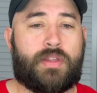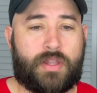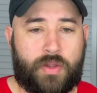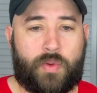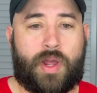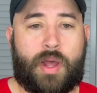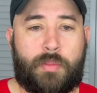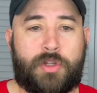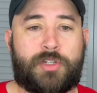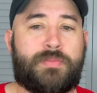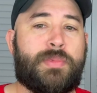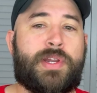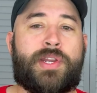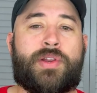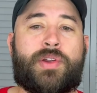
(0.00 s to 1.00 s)
well, how much
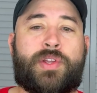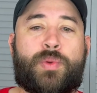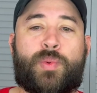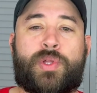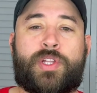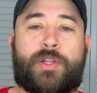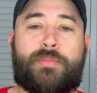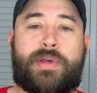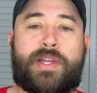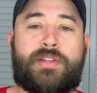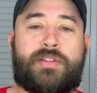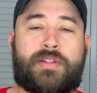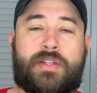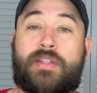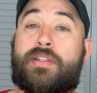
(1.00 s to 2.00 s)
money are you willing to pay
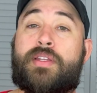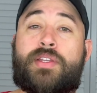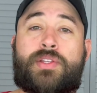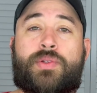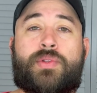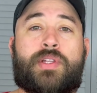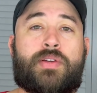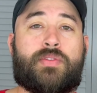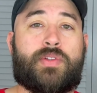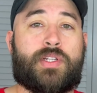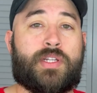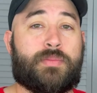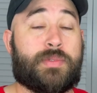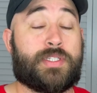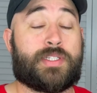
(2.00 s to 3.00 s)
to continue leveling
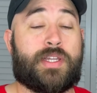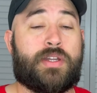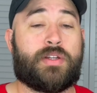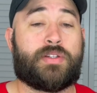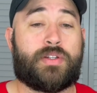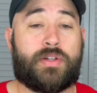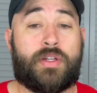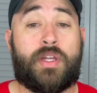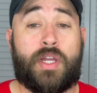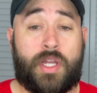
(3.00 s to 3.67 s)
up this character,